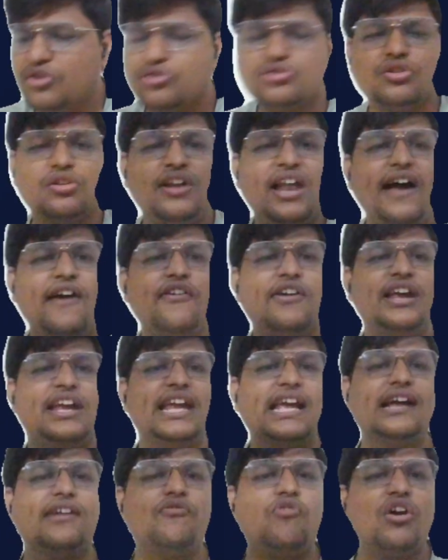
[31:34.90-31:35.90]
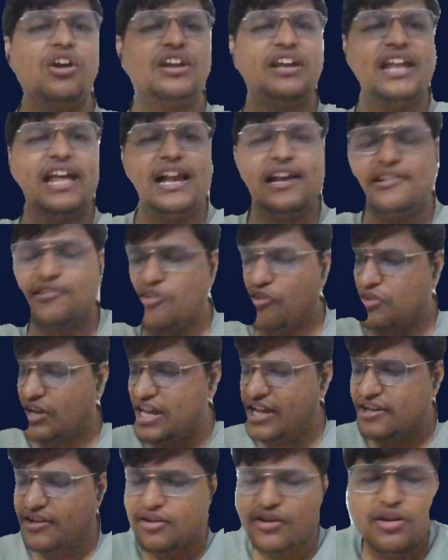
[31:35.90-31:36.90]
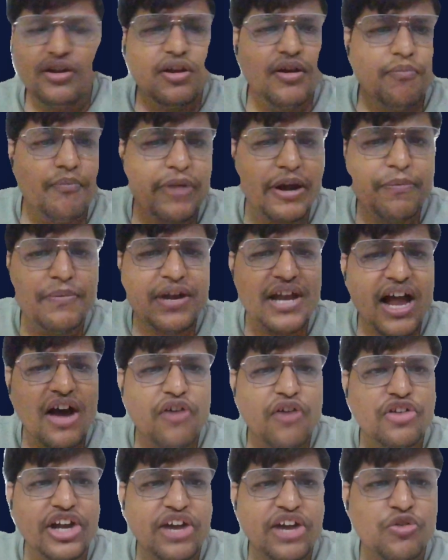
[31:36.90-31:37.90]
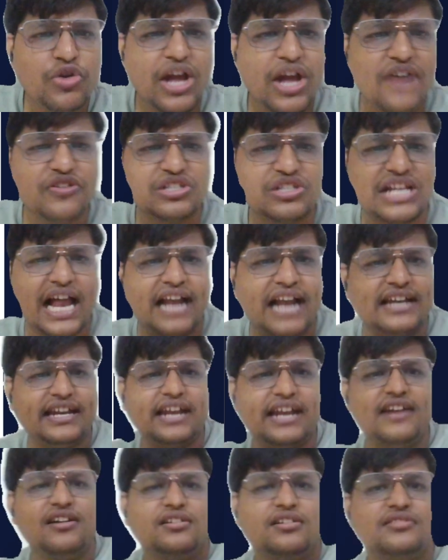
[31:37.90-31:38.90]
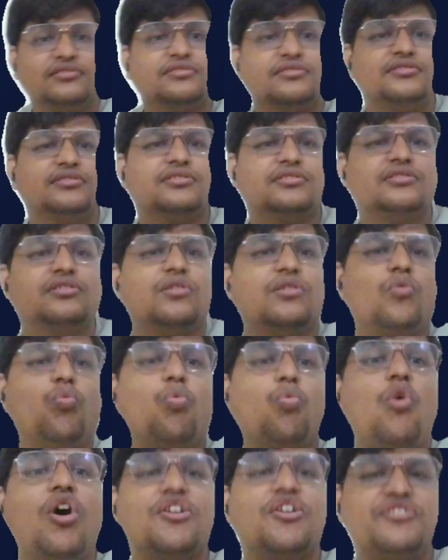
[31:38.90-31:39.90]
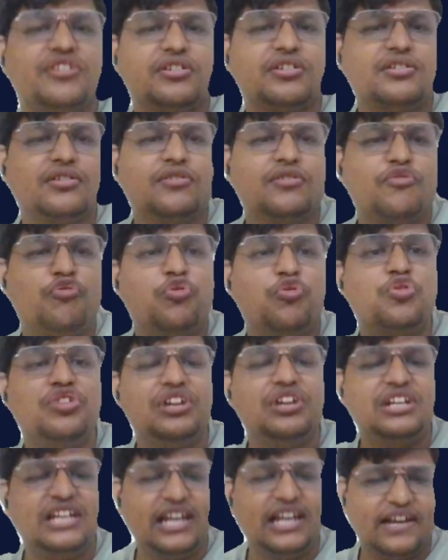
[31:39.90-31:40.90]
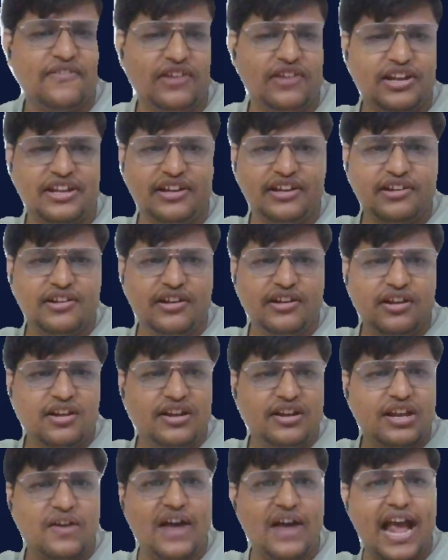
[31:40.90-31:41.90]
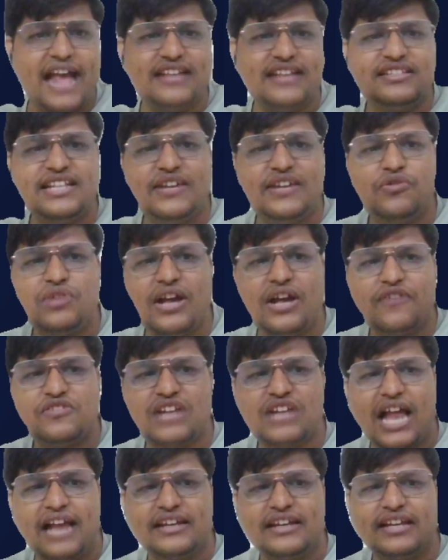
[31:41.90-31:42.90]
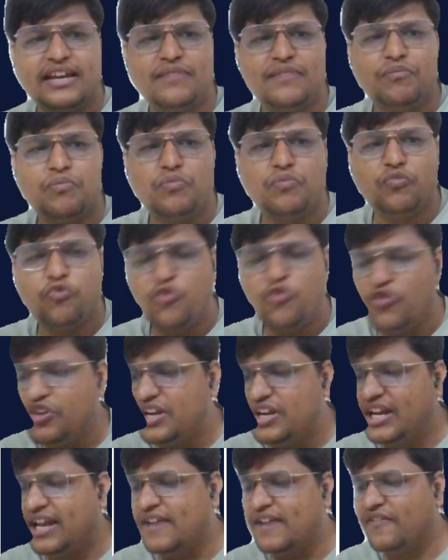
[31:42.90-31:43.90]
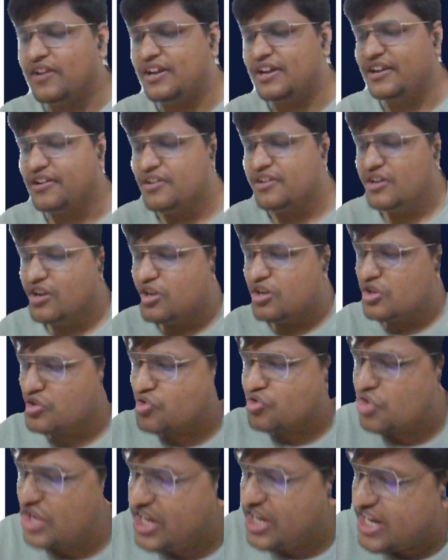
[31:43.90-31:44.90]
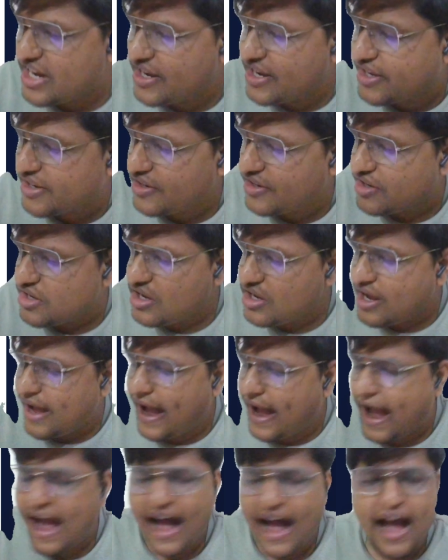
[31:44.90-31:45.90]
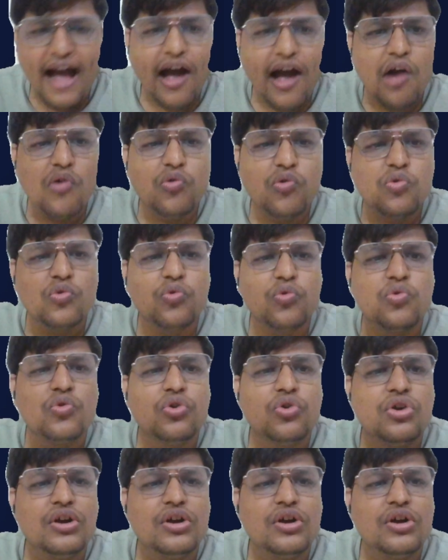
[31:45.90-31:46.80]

So now here what they are talking. Maybe now they would have started what? Food delivery. Now, as they would have started food delivery, so here how